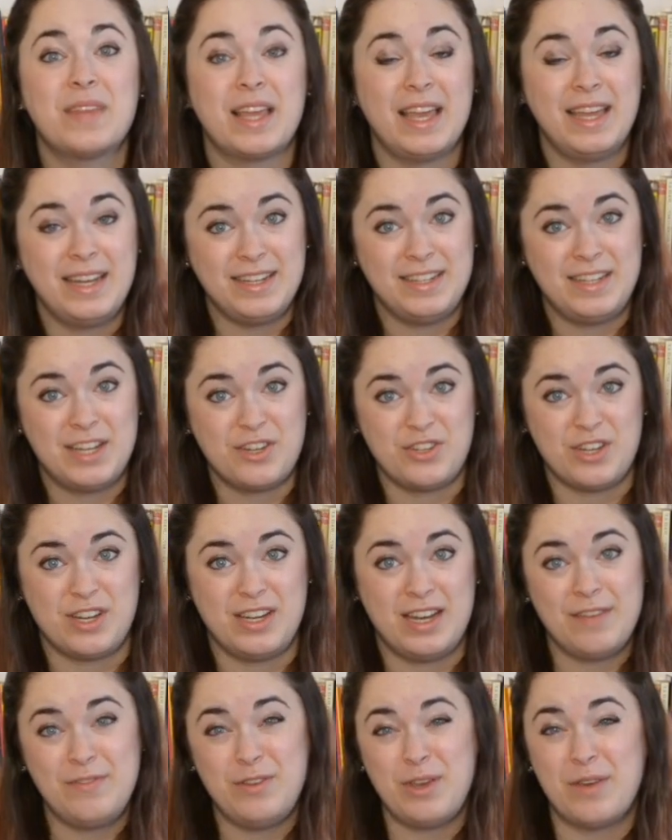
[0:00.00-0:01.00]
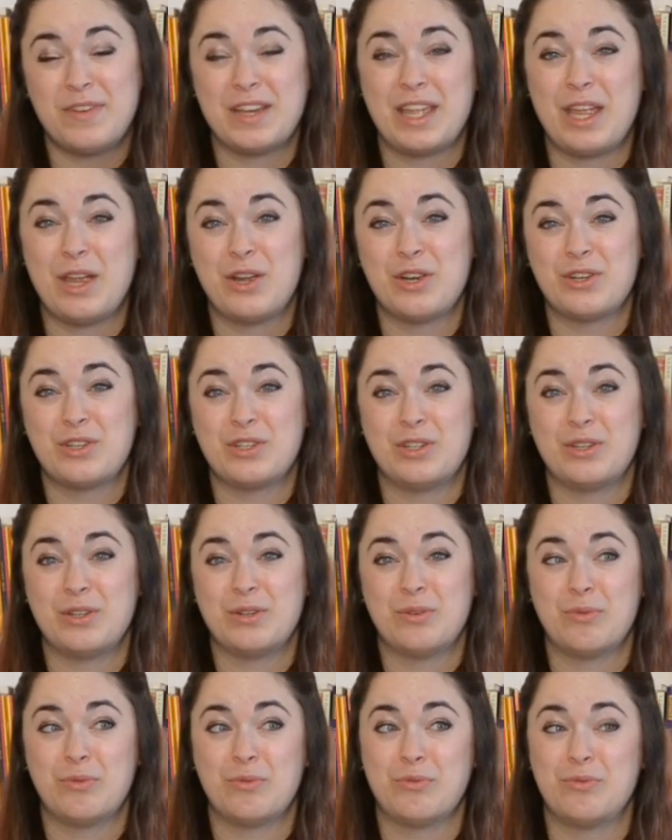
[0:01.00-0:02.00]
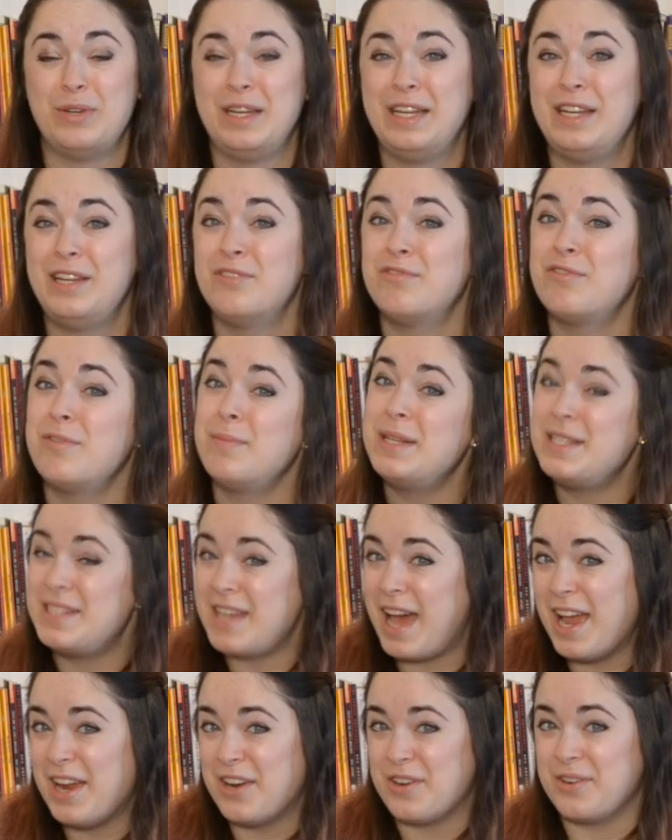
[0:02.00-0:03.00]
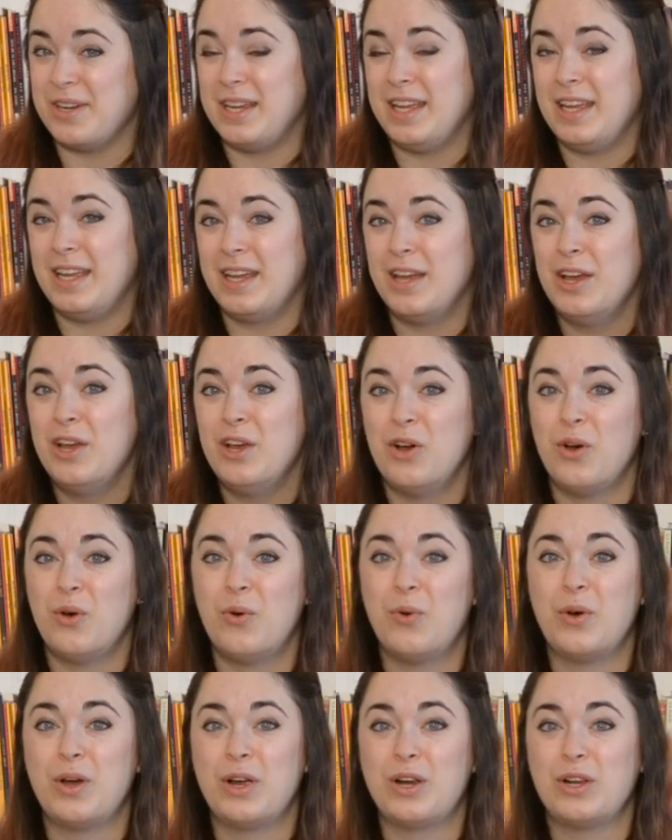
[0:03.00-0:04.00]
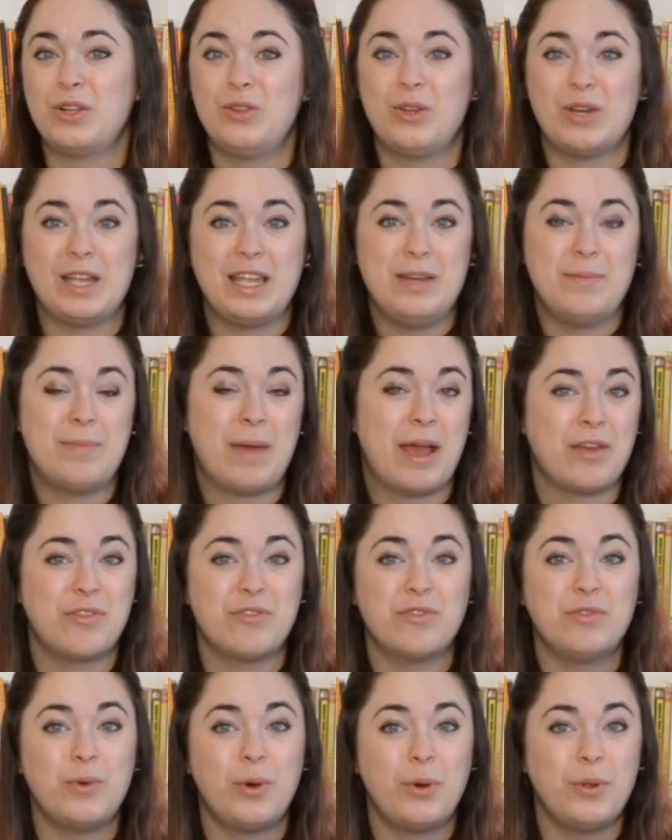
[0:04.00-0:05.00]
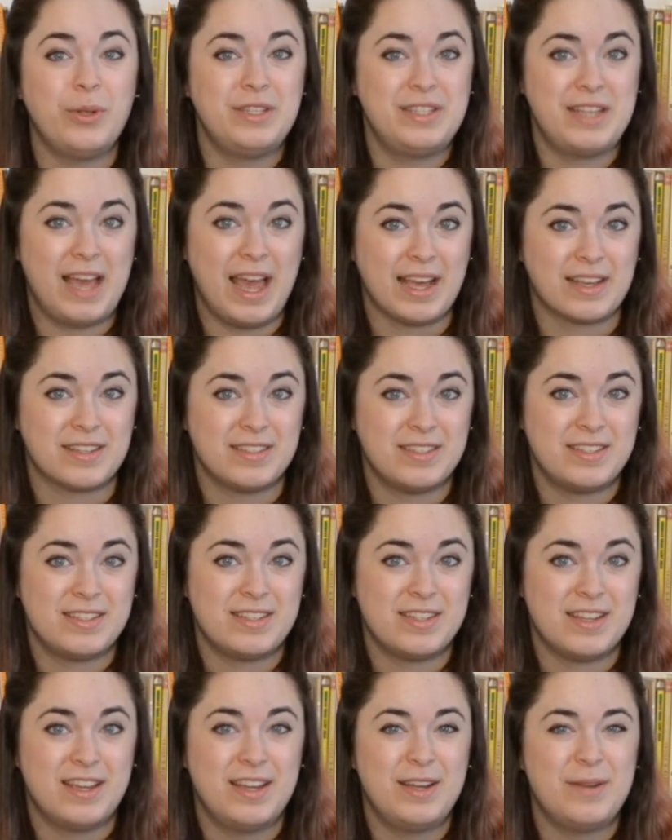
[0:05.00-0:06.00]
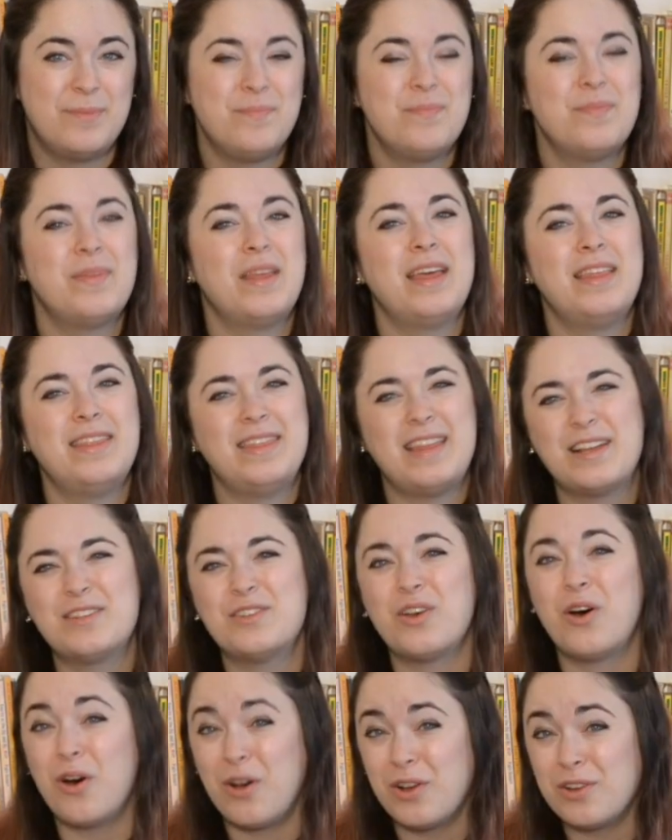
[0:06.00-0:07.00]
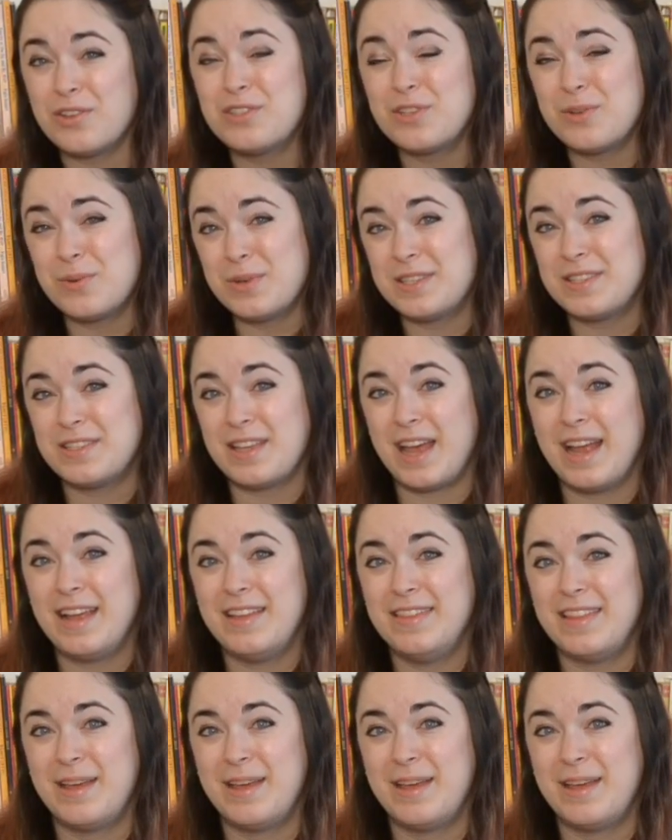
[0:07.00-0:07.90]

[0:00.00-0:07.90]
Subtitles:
In addition, if you have a character reading from a diary or looking back through old texts, that's also a sign